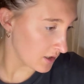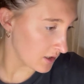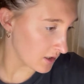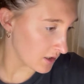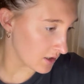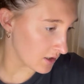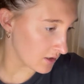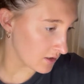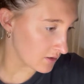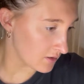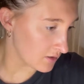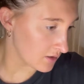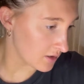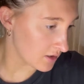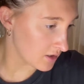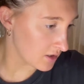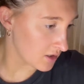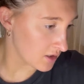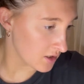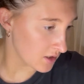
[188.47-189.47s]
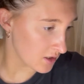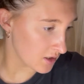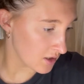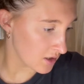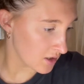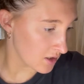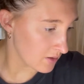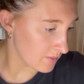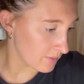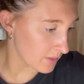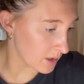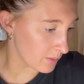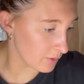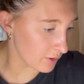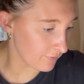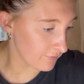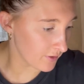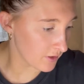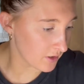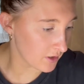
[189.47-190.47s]
and my
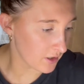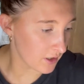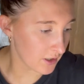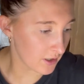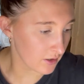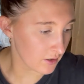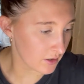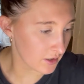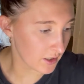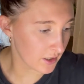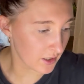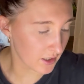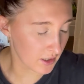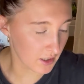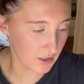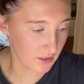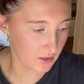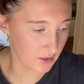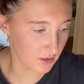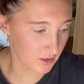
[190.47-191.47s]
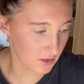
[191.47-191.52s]
boyfriend and I are gonna head